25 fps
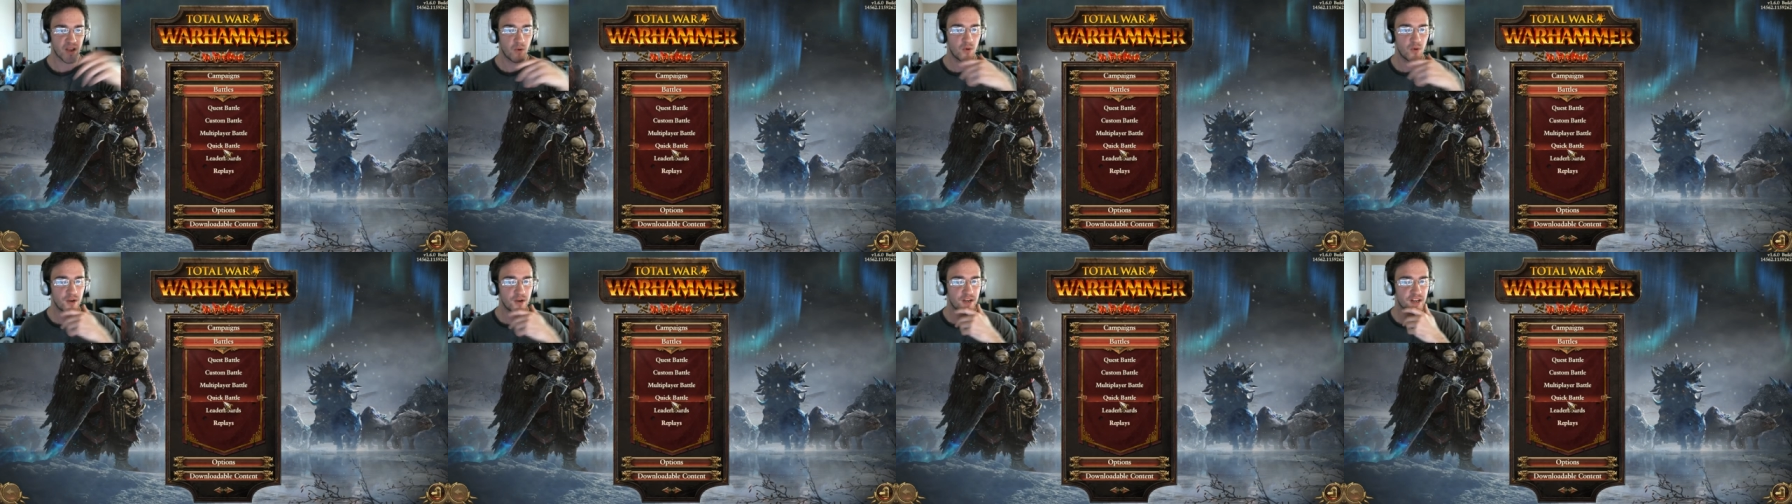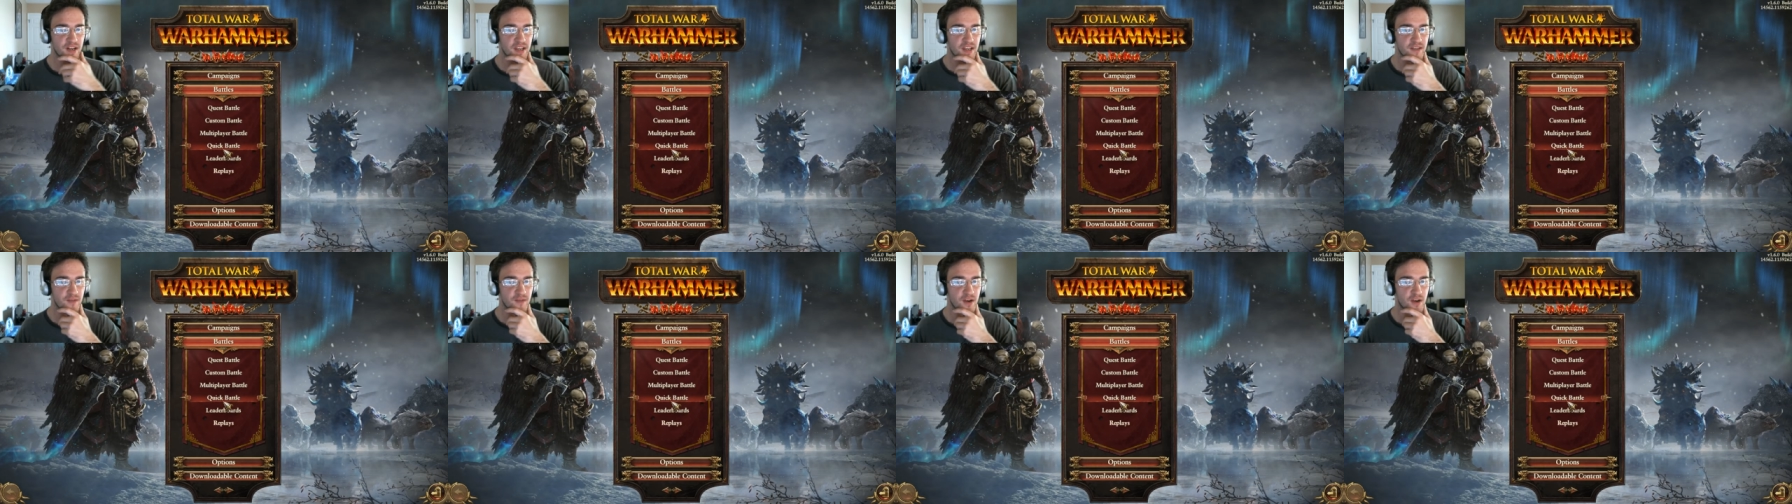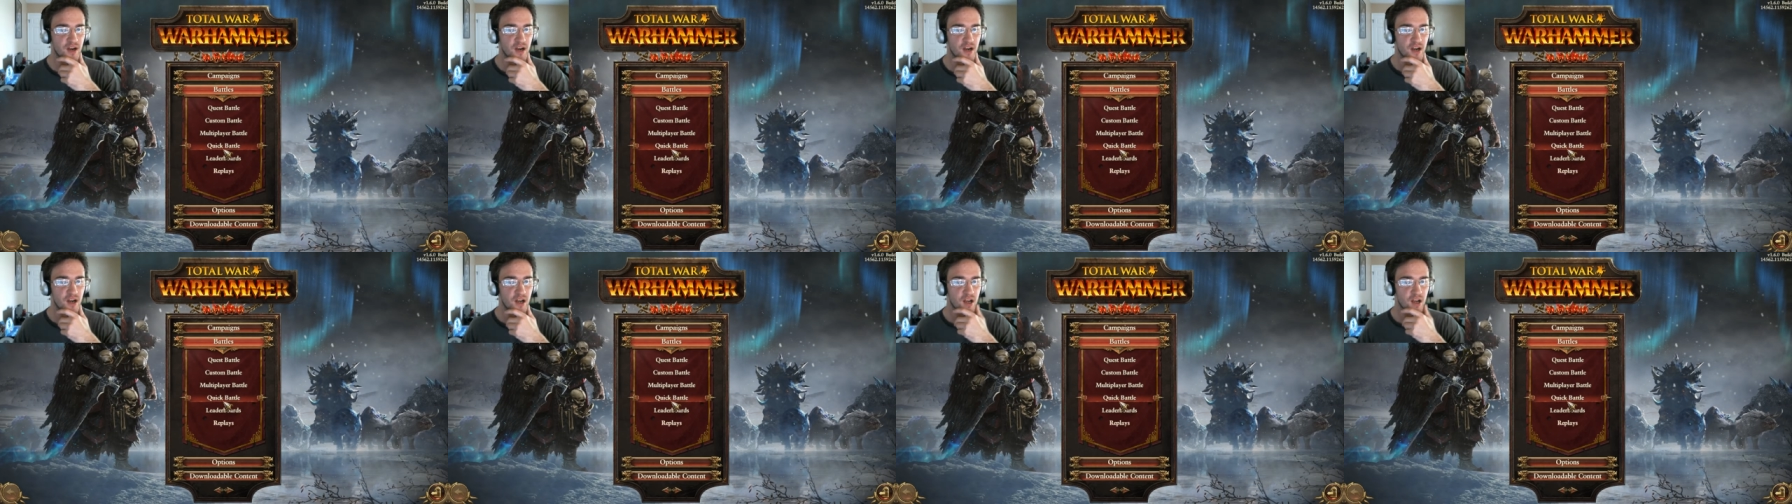I wanted to give
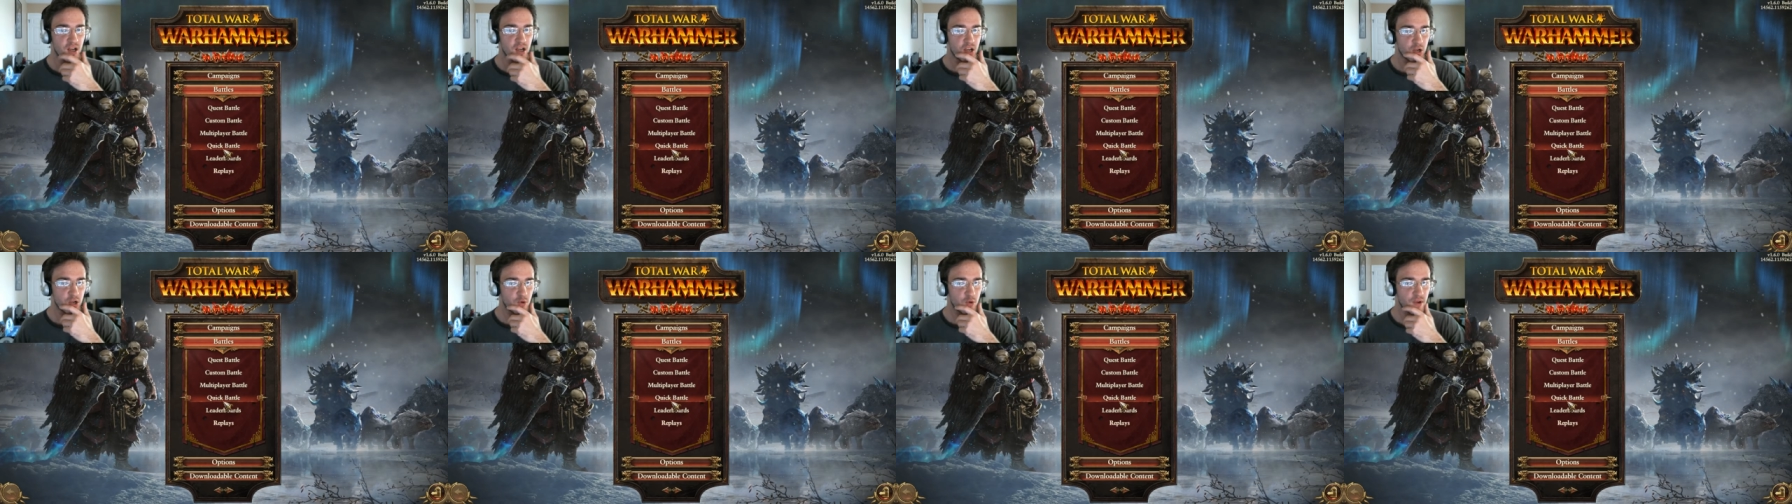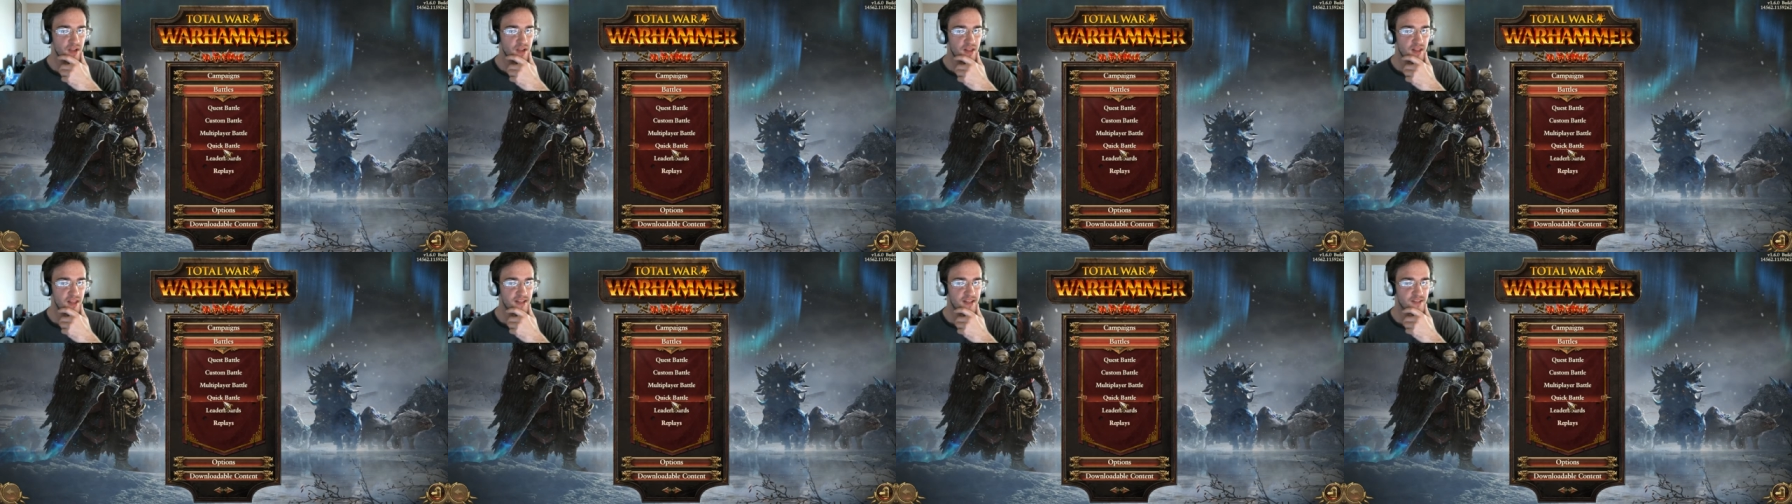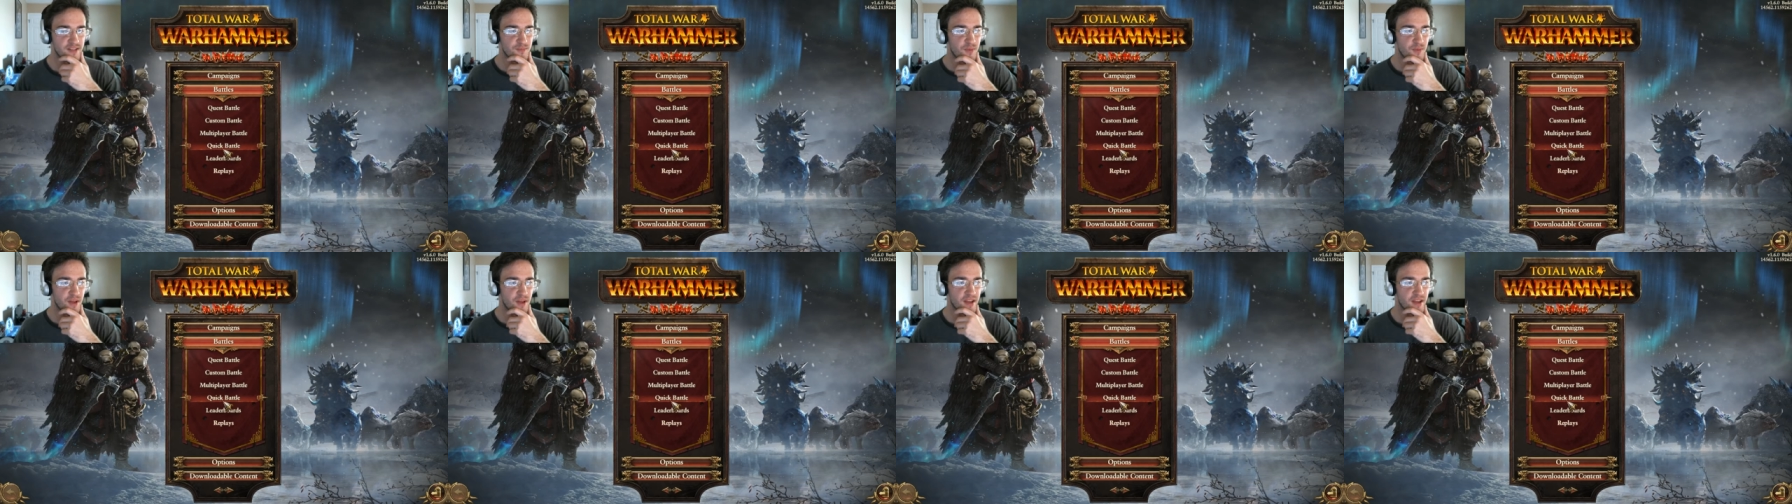a quick let's